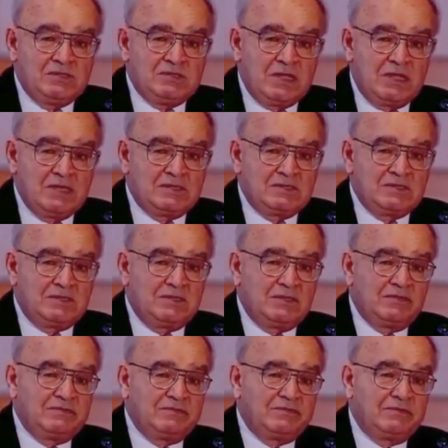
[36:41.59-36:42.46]

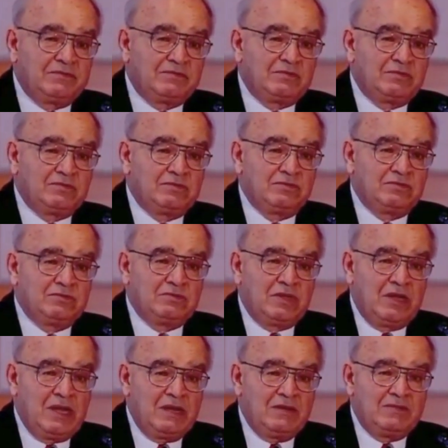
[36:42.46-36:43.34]
sensitive
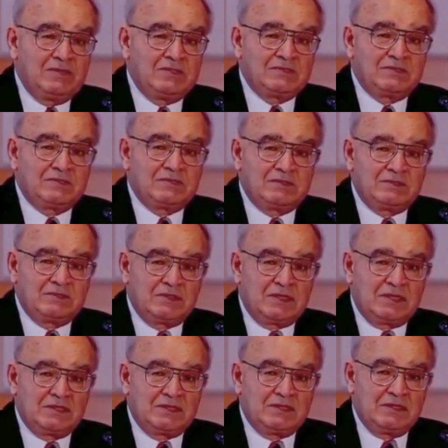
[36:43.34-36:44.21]
to elements
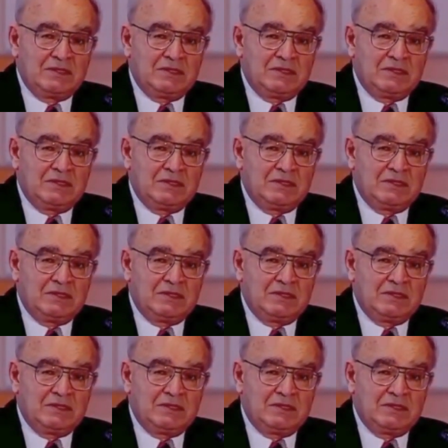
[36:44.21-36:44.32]
that